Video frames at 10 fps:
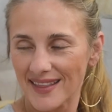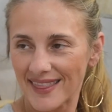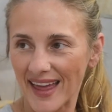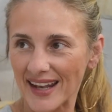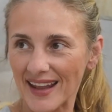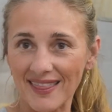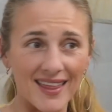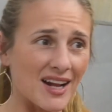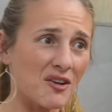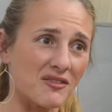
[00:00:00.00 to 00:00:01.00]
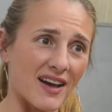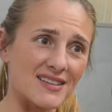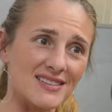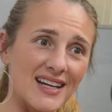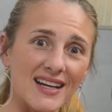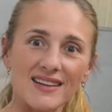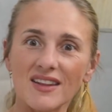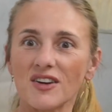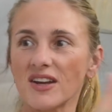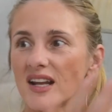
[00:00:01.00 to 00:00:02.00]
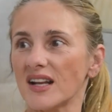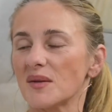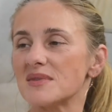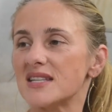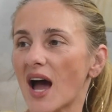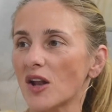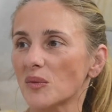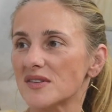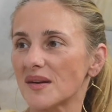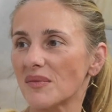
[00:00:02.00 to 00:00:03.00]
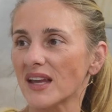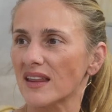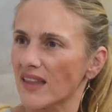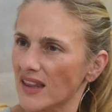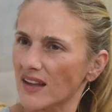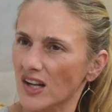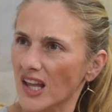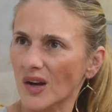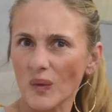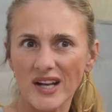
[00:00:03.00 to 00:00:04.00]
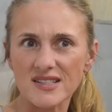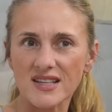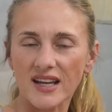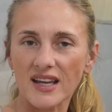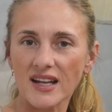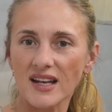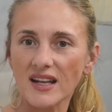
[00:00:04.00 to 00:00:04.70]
then they don't vaccinate, and then their kid comes down with something, and then they're like, wait a second,